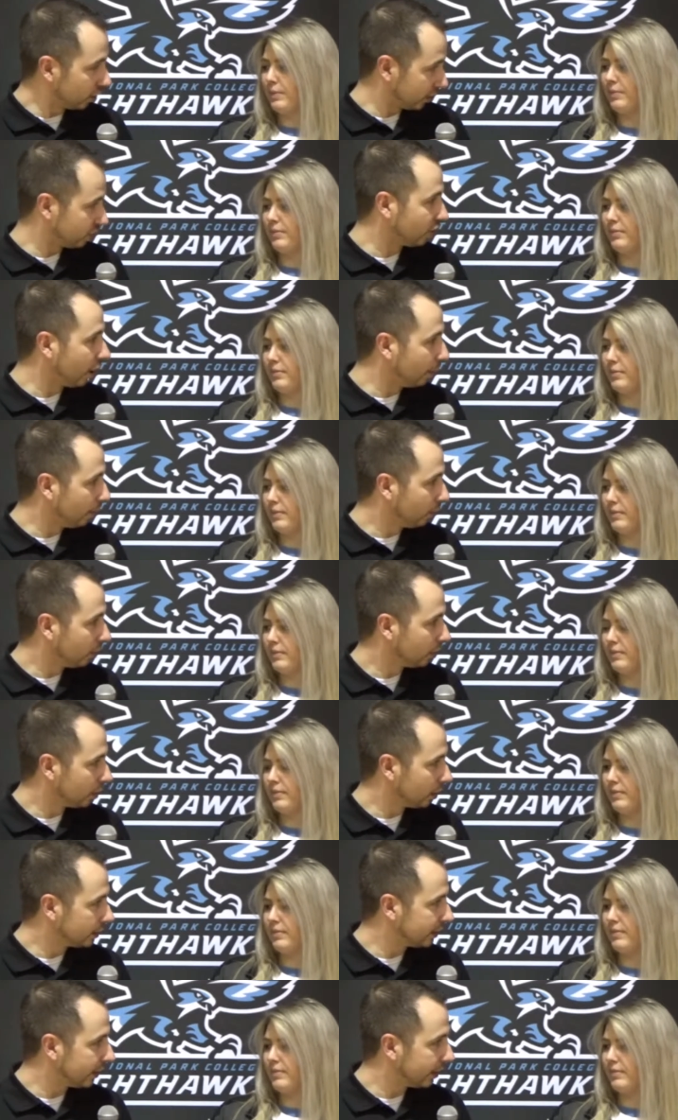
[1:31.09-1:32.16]
Speaker 1: you took a
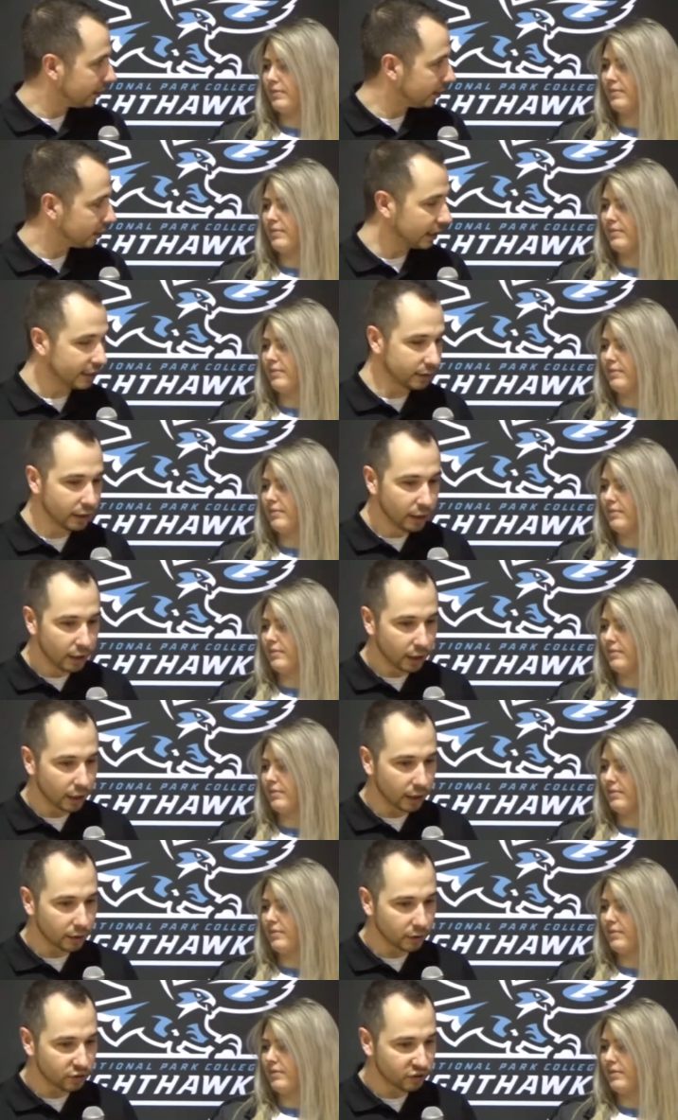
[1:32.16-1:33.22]
tumble again. And, and
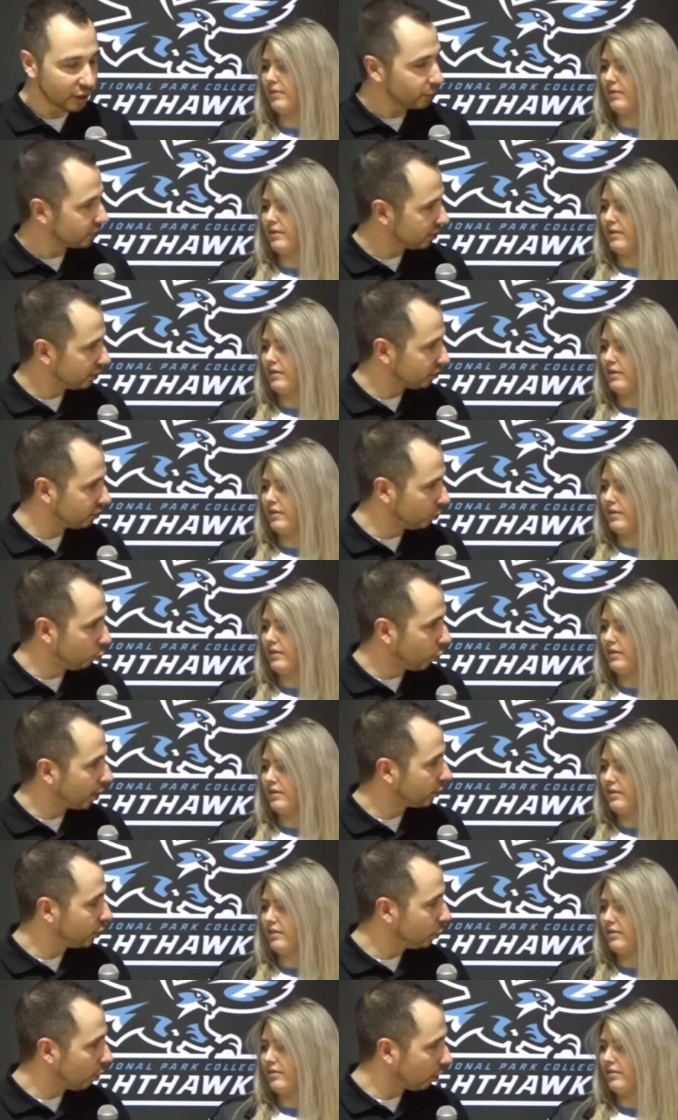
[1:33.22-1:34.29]
uh, share with us
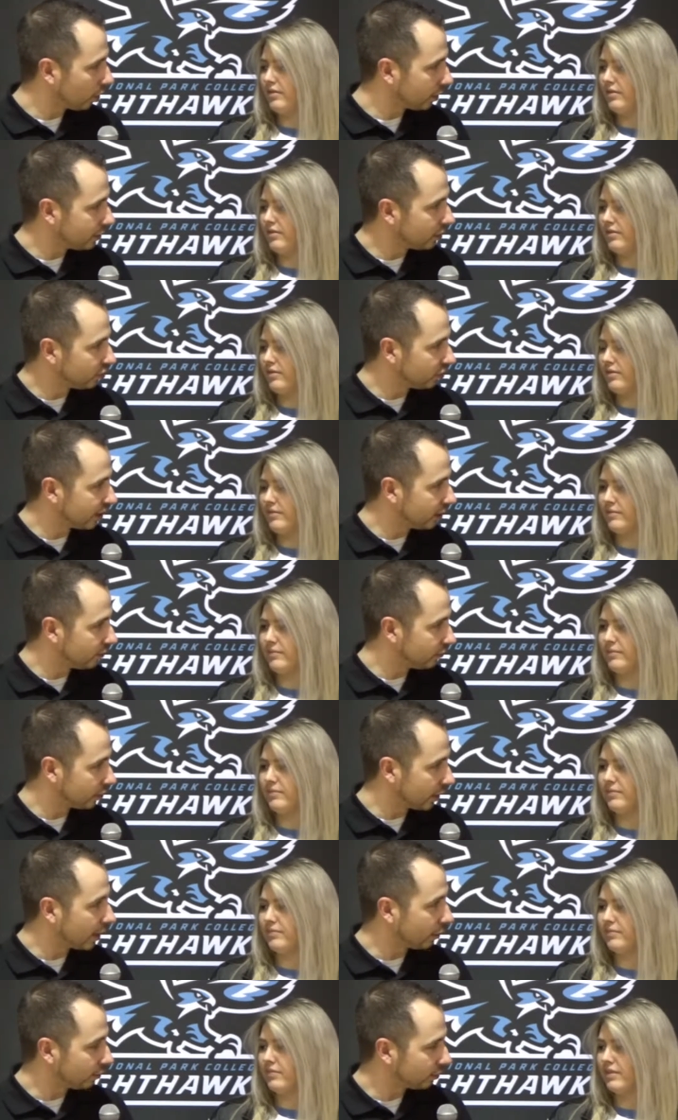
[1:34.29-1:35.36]
where you are in the state
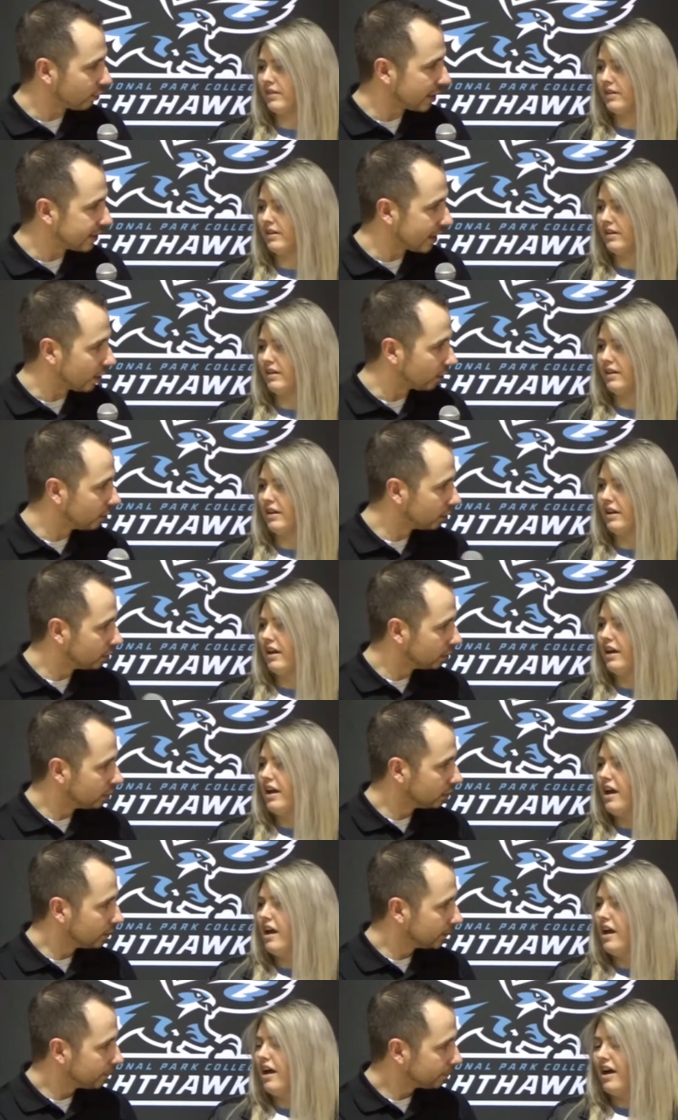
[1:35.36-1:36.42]
of your health right now.
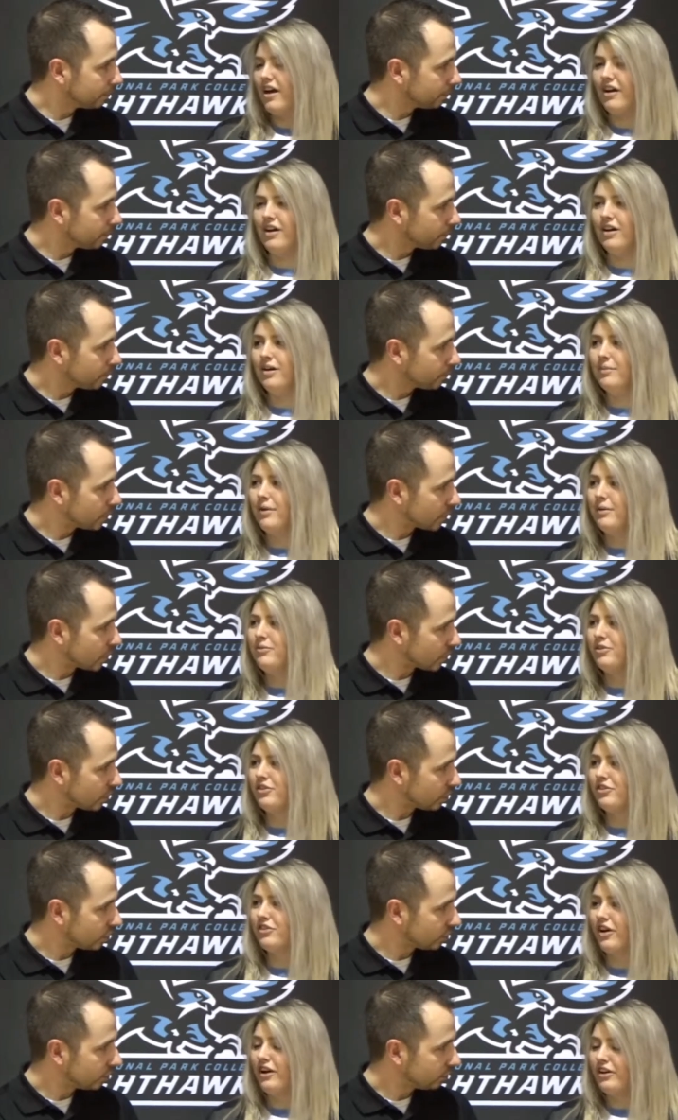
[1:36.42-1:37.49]
Speaker 2: Um,
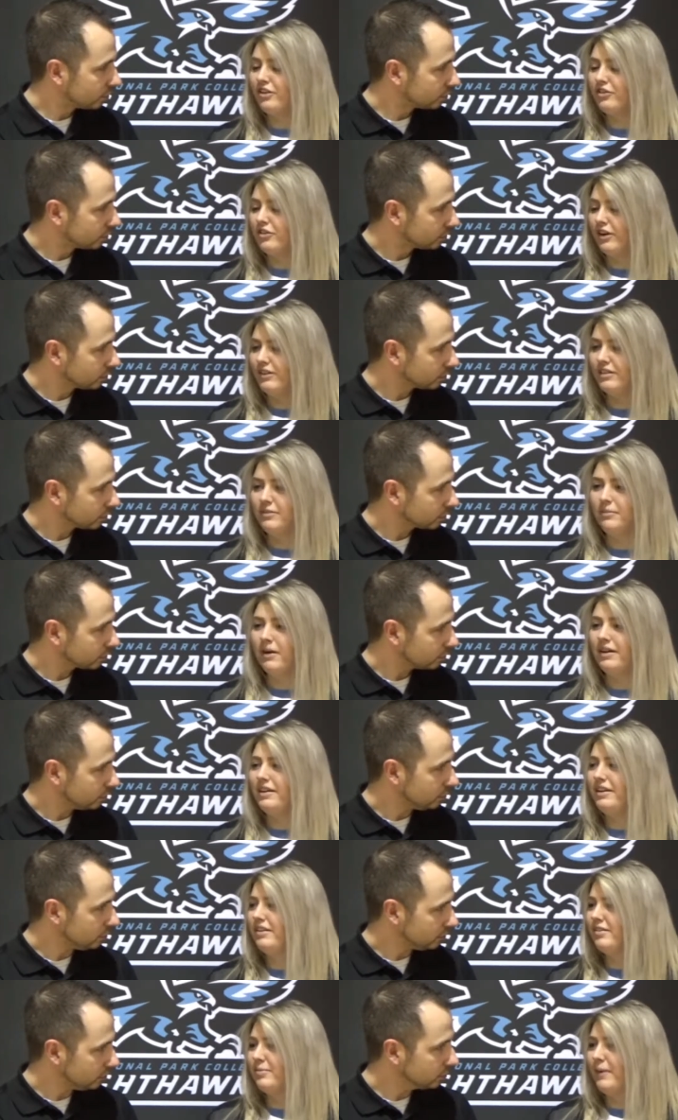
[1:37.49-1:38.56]
I'm just trying to strengthen
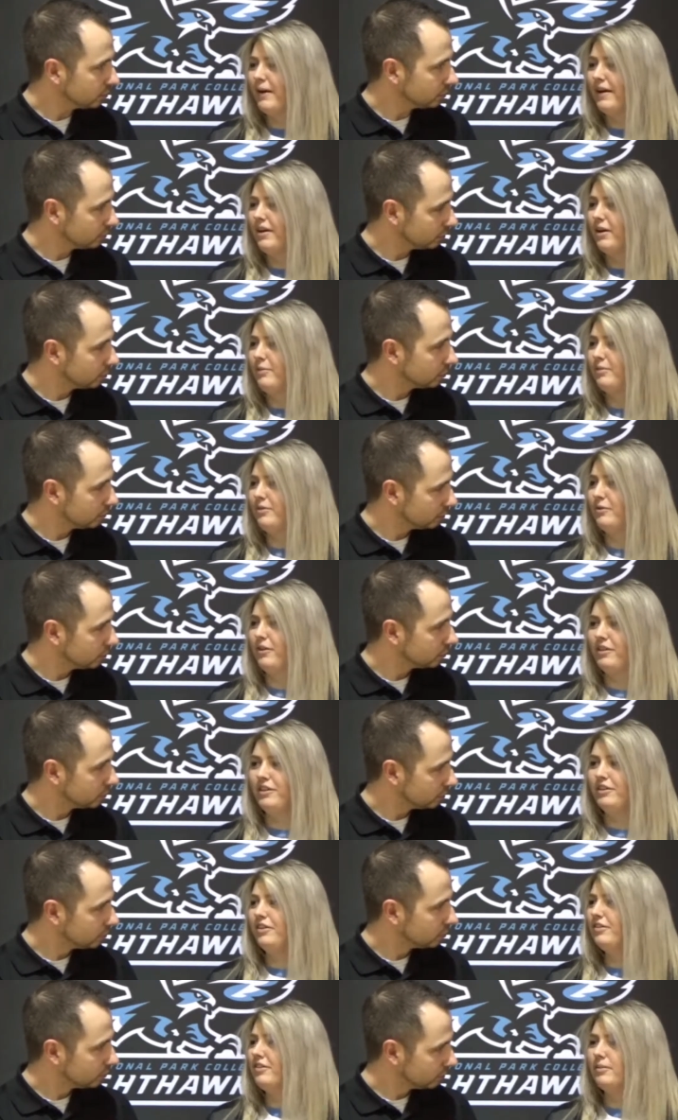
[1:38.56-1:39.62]
my knees back up to
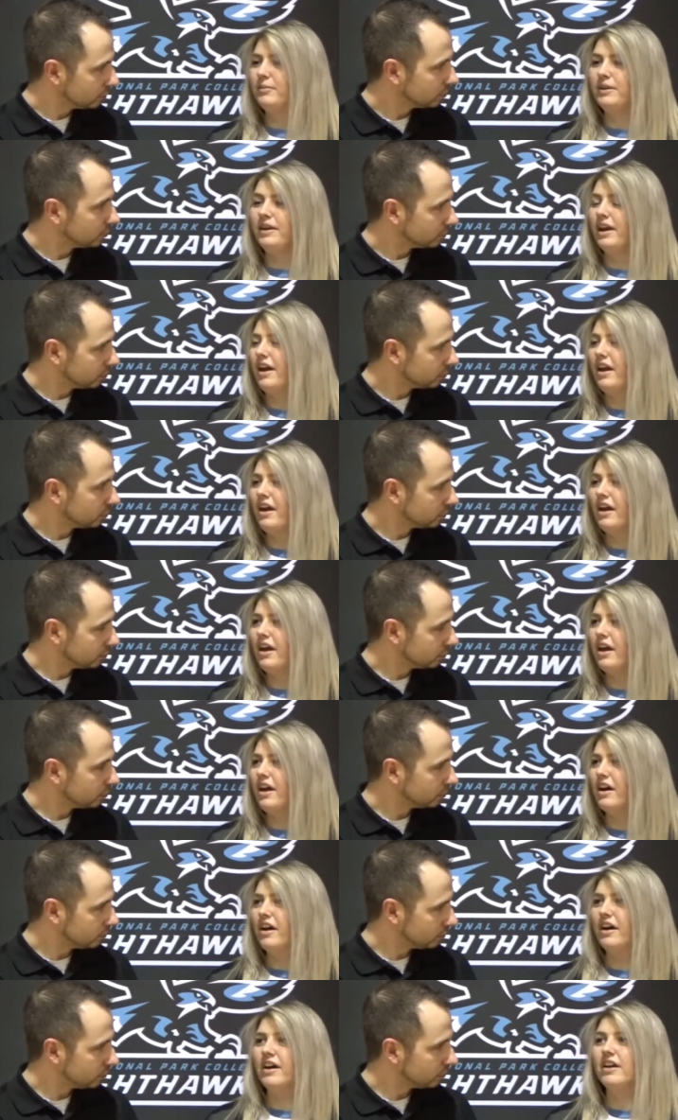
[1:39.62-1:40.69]
where they used to be.
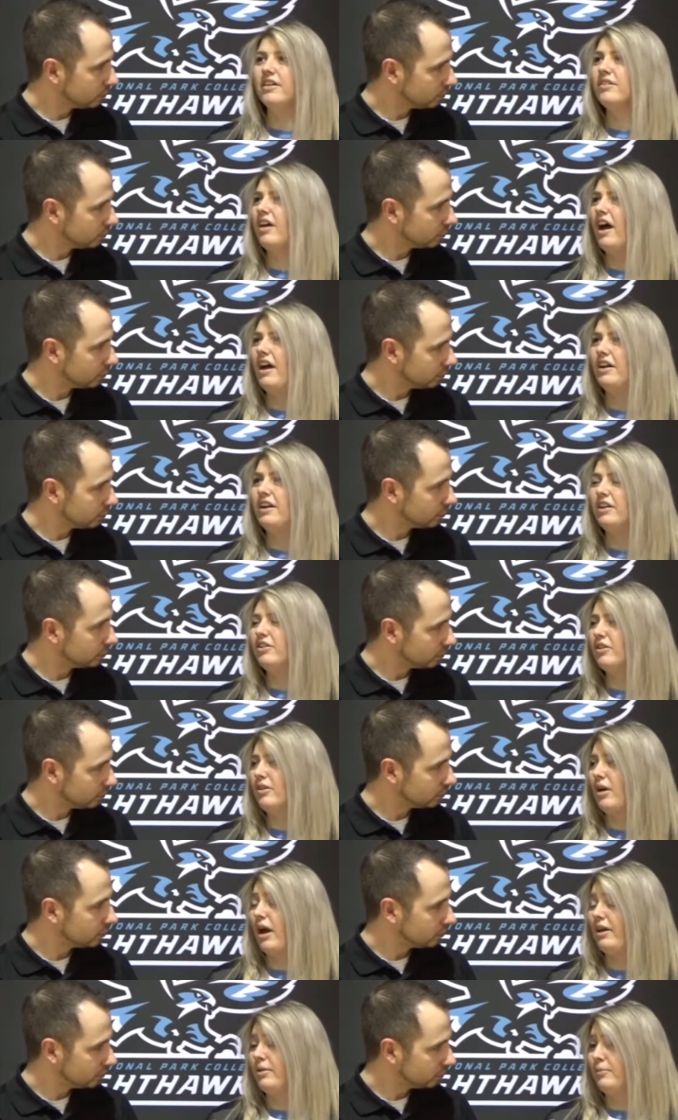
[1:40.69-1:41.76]
Uh, I
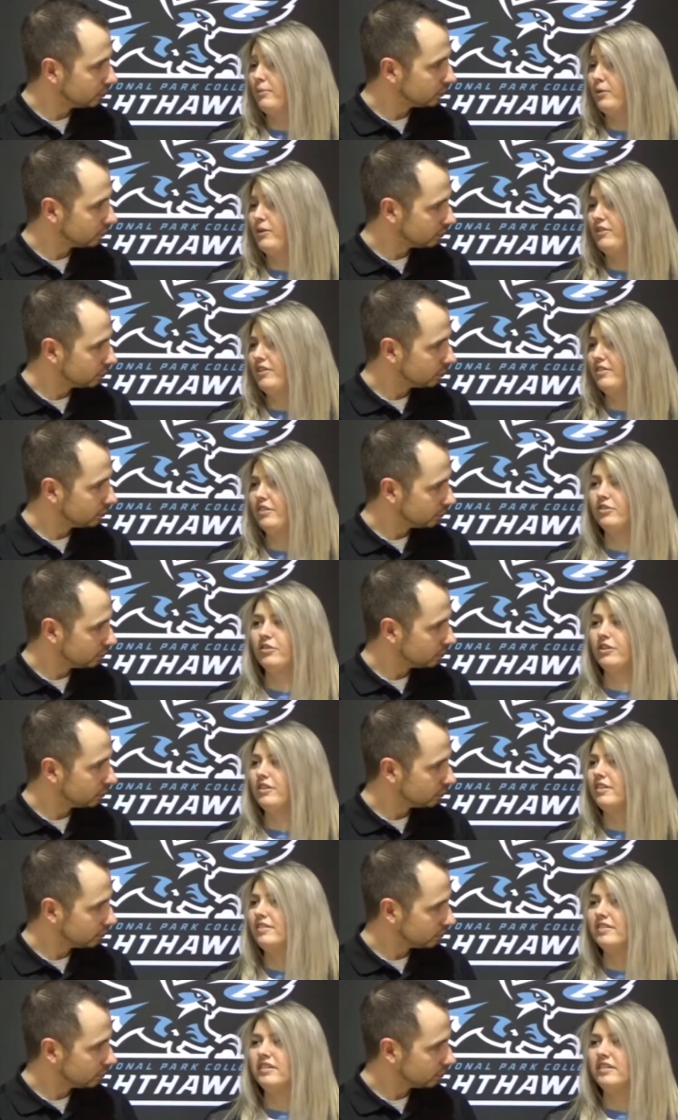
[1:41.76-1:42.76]
didn't. I had a previous injury